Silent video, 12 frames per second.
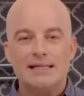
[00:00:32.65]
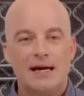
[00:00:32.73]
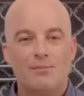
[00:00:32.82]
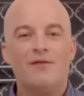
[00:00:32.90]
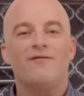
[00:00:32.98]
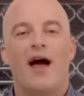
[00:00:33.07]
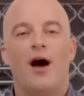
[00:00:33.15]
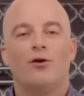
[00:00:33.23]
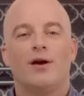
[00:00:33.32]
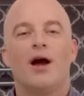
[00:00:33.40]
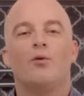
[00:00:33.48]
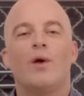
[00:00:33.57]
can be
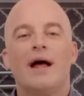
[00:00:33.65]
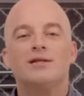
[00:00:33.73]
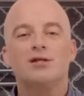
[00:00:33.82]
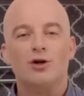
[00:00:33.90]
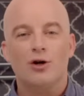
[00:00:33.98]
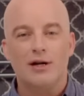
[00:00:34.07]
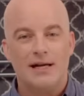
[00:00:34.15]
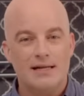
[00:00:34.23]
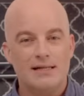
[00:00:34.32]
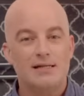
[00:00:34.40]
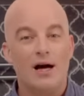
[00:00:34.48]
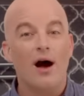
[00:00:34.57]
found at
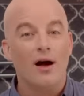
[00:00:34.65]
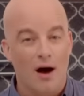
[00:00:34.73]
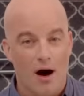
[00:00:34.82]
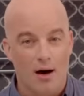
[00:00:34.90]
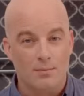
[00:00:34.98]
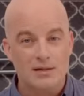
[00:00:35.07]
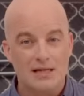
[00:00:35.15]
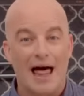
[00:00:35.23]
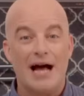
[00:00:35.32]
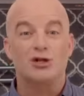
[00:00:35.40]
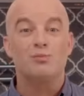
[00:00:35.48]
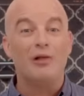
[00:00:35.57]

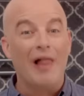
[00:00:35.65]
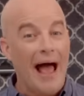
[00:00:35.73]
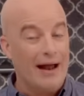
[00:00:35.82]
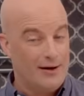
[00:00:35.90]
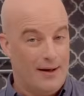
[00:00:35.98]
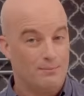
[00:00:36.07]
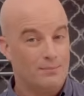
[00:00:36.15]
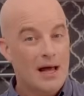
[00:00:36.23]
redstaryeast.com/platinum.